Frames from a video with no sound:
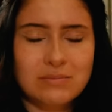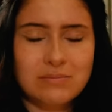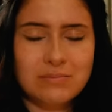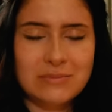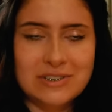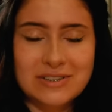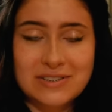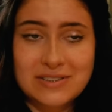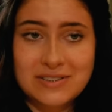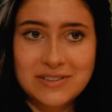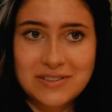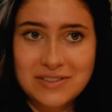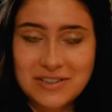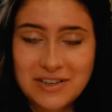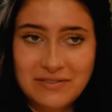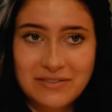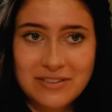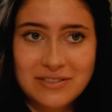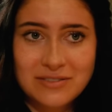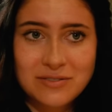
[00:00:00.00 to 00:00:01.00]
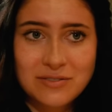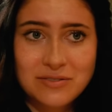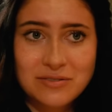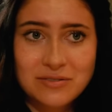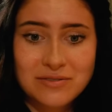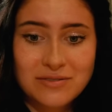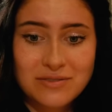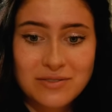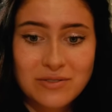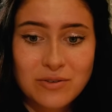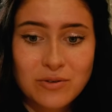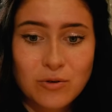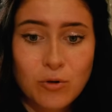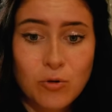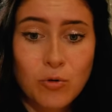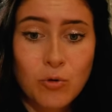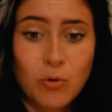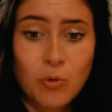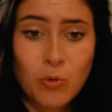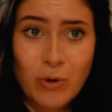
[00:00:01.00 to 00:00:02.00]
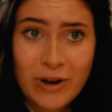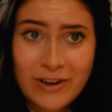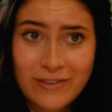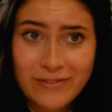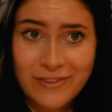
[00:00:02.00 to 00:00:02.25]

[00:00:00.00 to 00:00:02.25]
Miss Stevens, quite